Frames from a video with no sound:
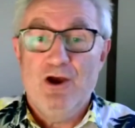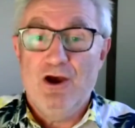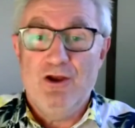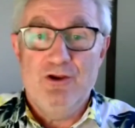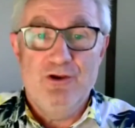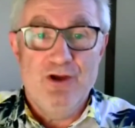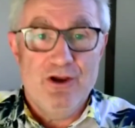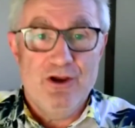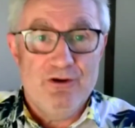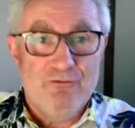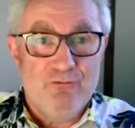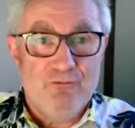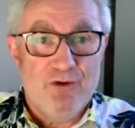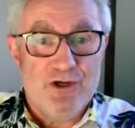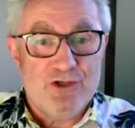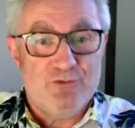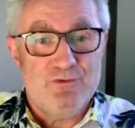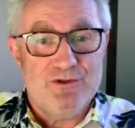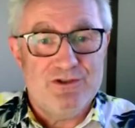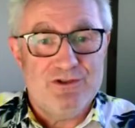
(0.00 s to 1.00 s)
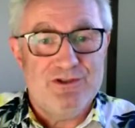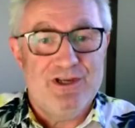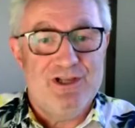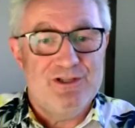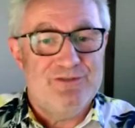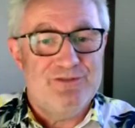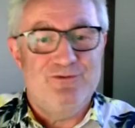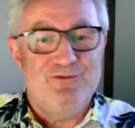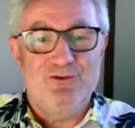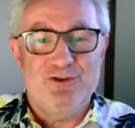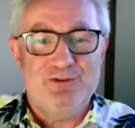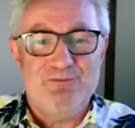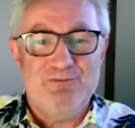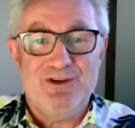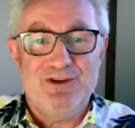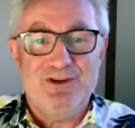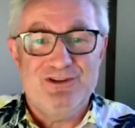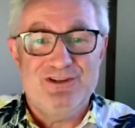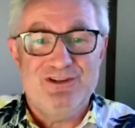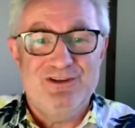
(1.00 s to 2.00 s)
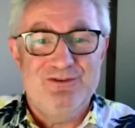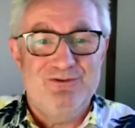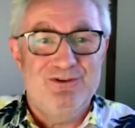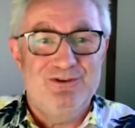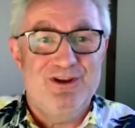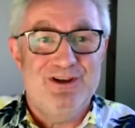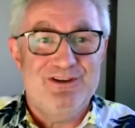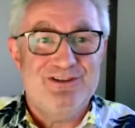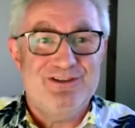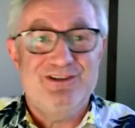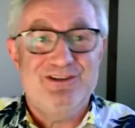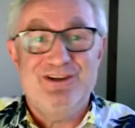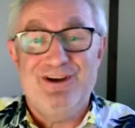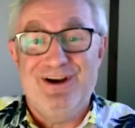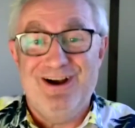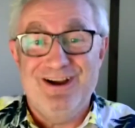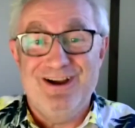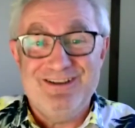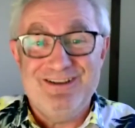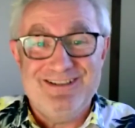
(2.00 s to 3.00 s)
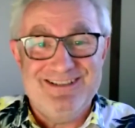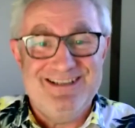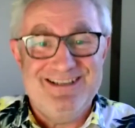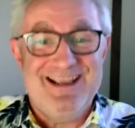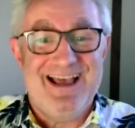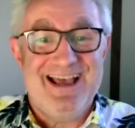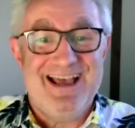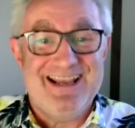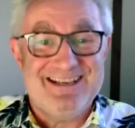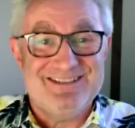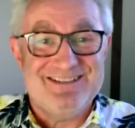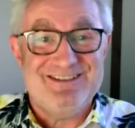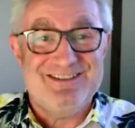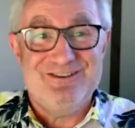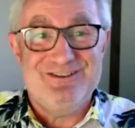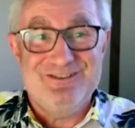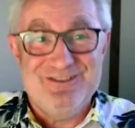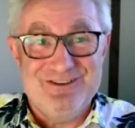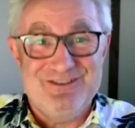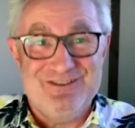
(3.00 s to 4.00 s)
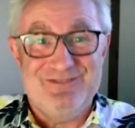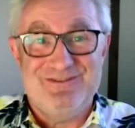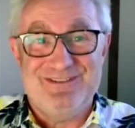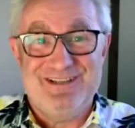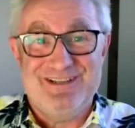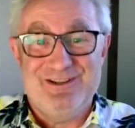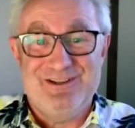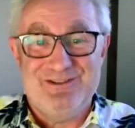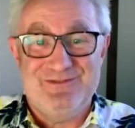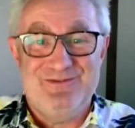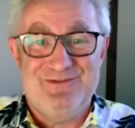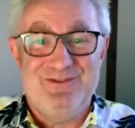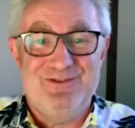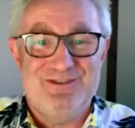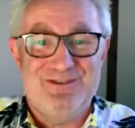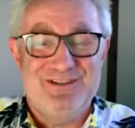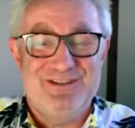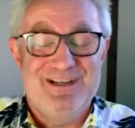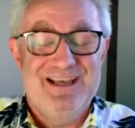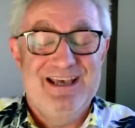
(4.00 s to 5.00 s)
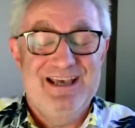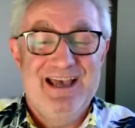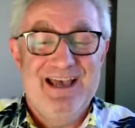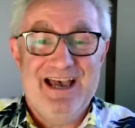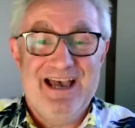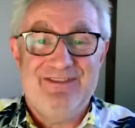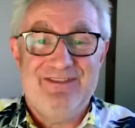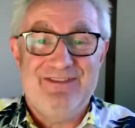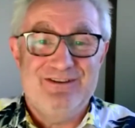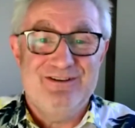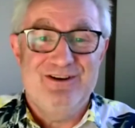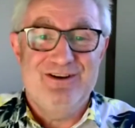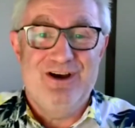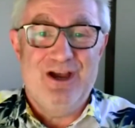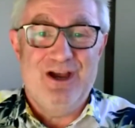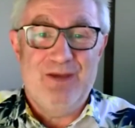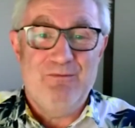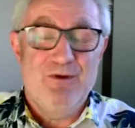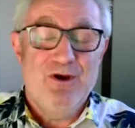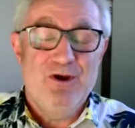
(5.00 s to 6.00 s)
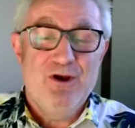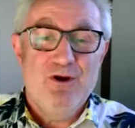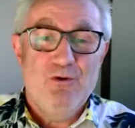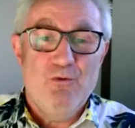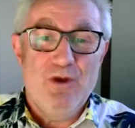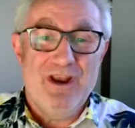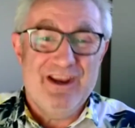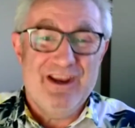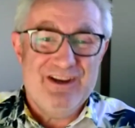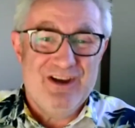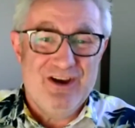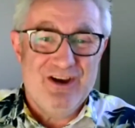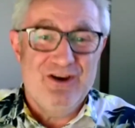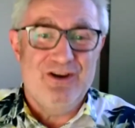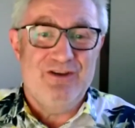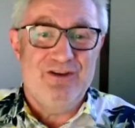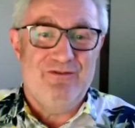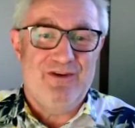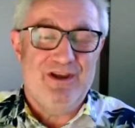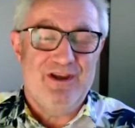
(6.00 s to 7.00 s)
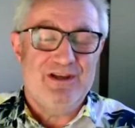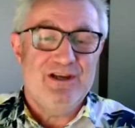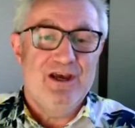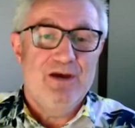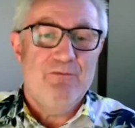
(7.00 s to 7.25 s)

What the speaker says: None of which was Salesforce, because in all honesty, I hadn't heard of Salesforce at the time. Well, I'd heard of it,